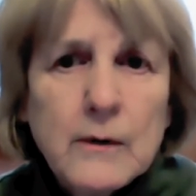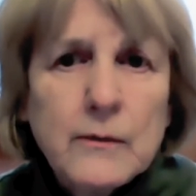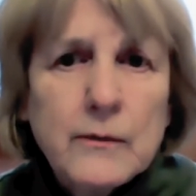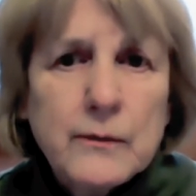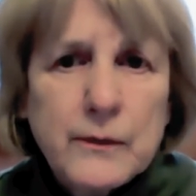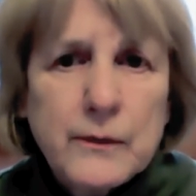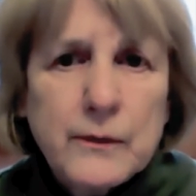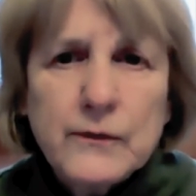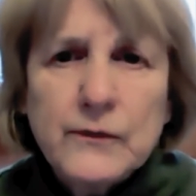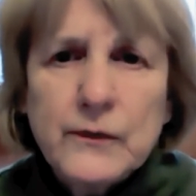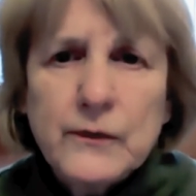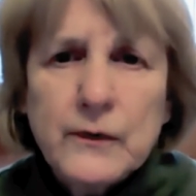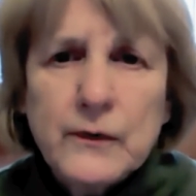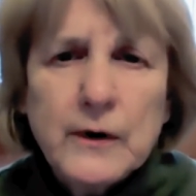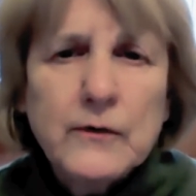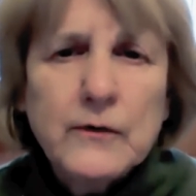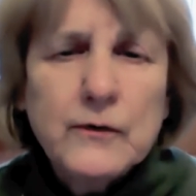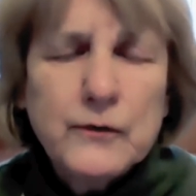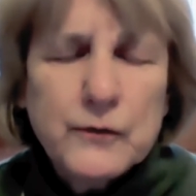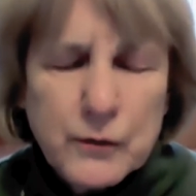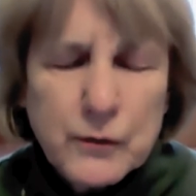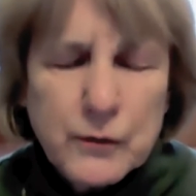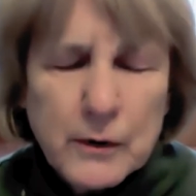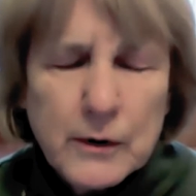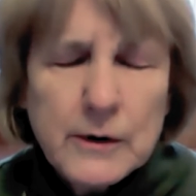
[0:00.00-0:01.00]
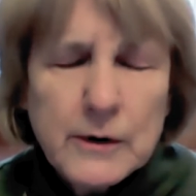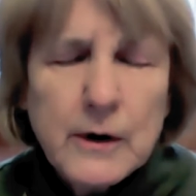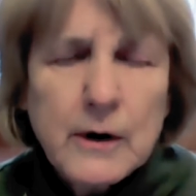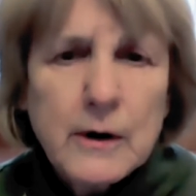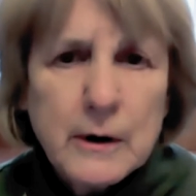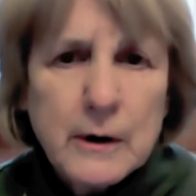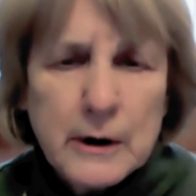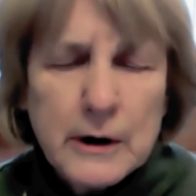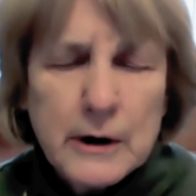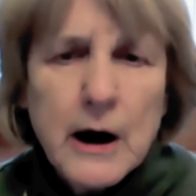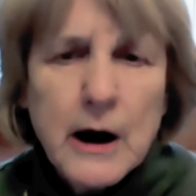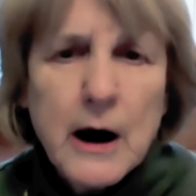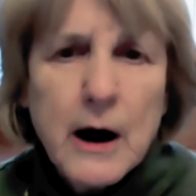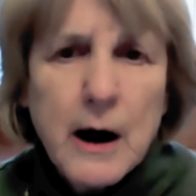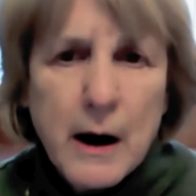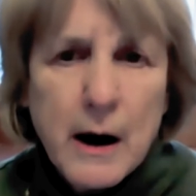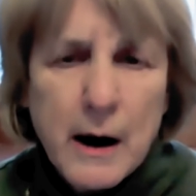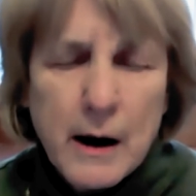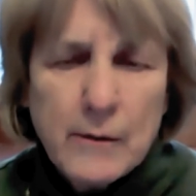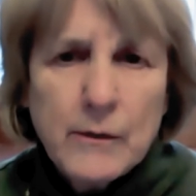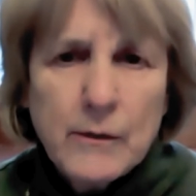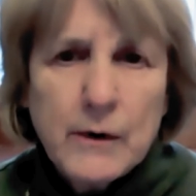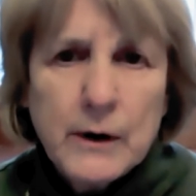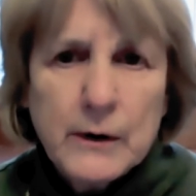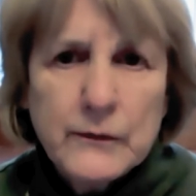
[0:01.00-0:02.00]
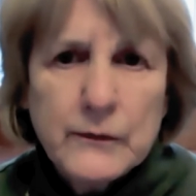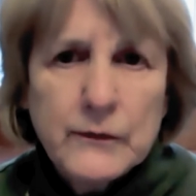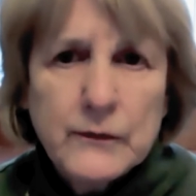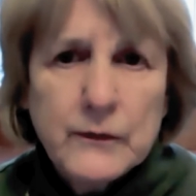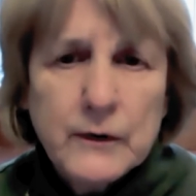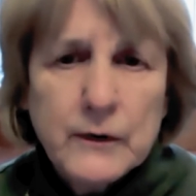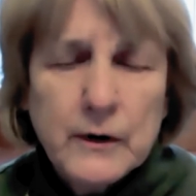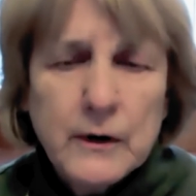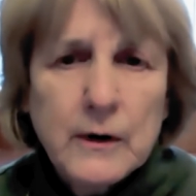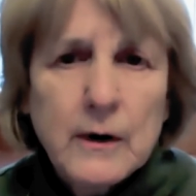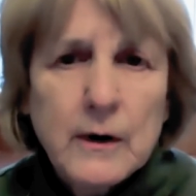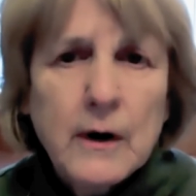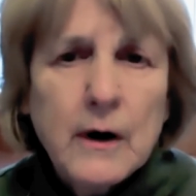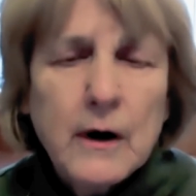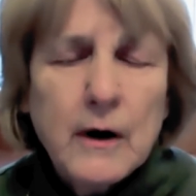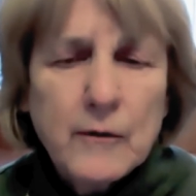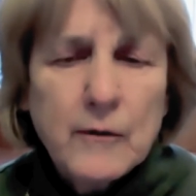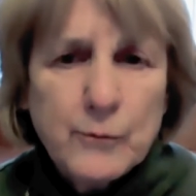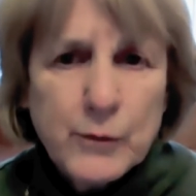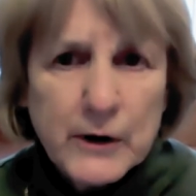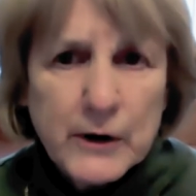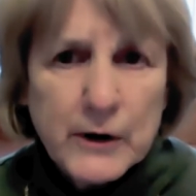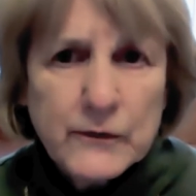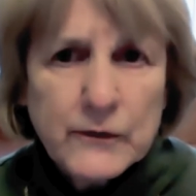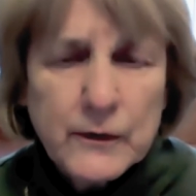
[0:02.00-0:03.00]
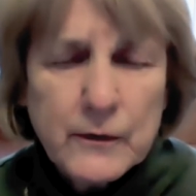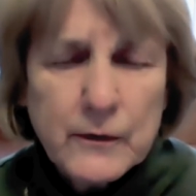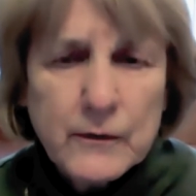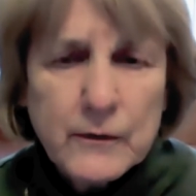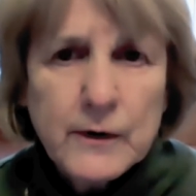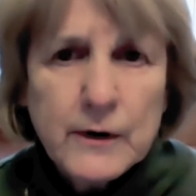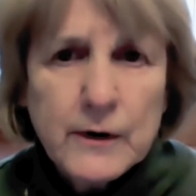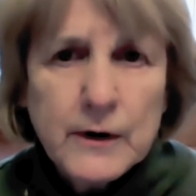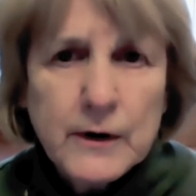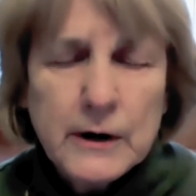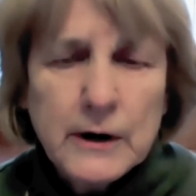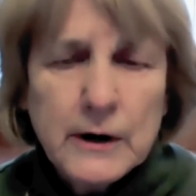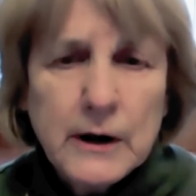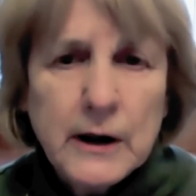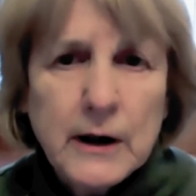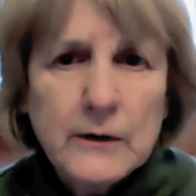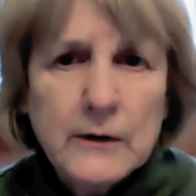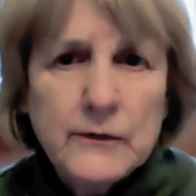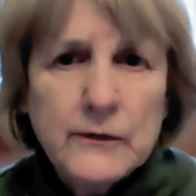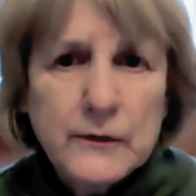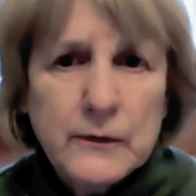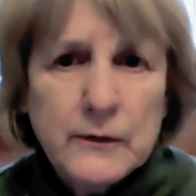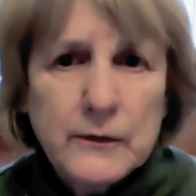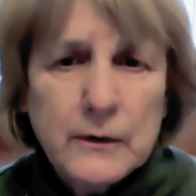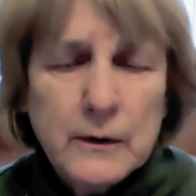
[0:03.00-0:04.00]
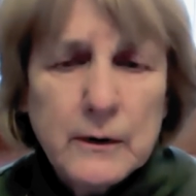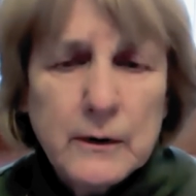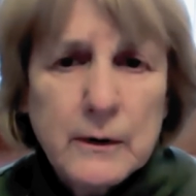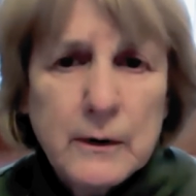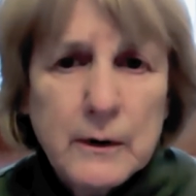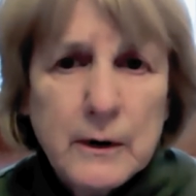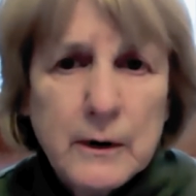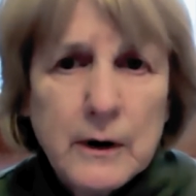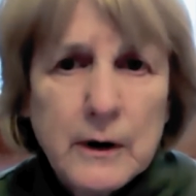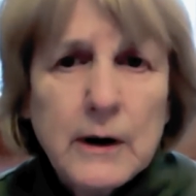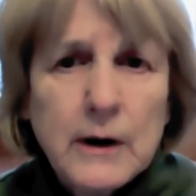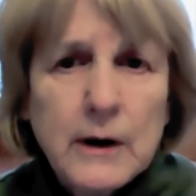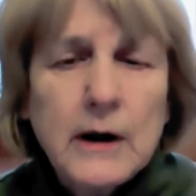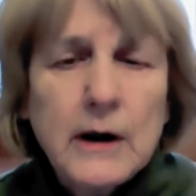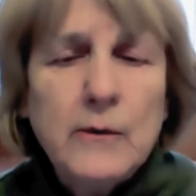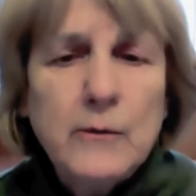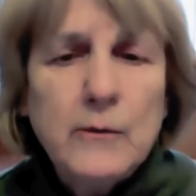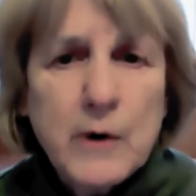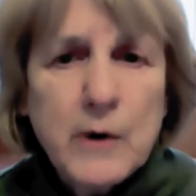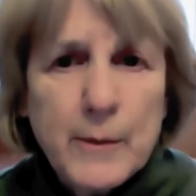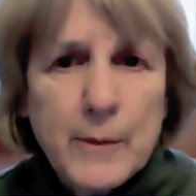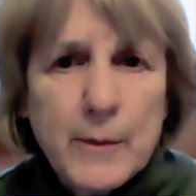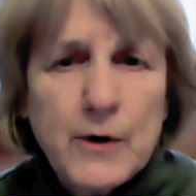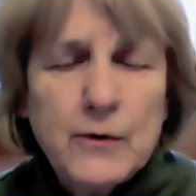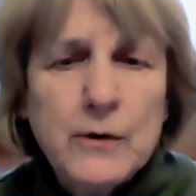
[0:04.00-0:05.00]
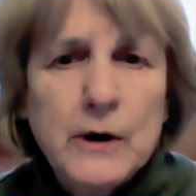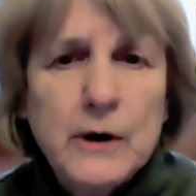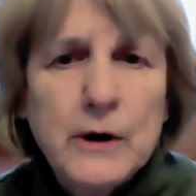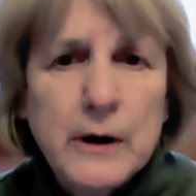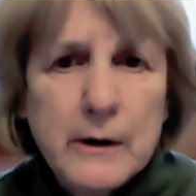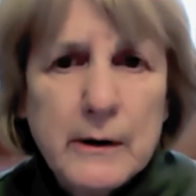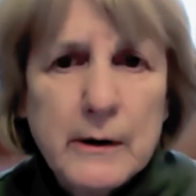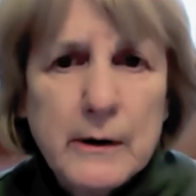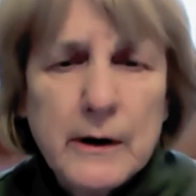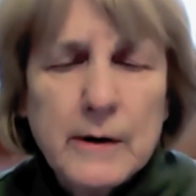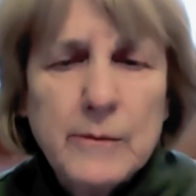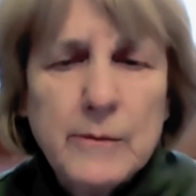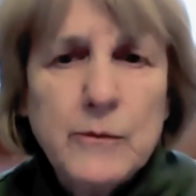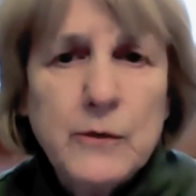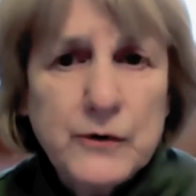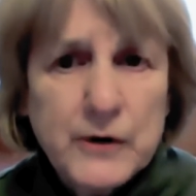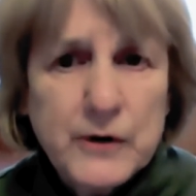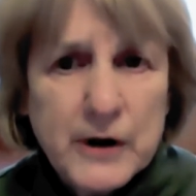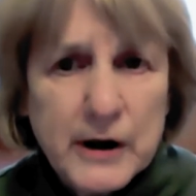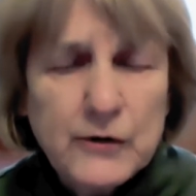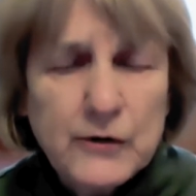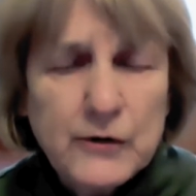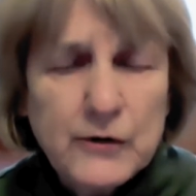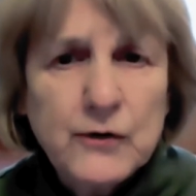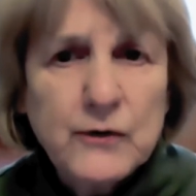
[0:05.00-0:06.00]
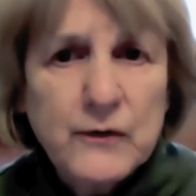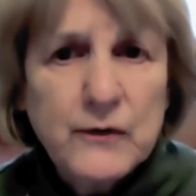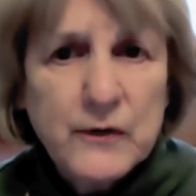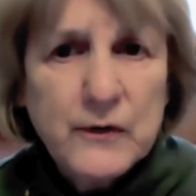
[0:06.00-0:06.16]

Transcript: this extraordinarily high risk of breast and ovarian cancer in women who carry mutations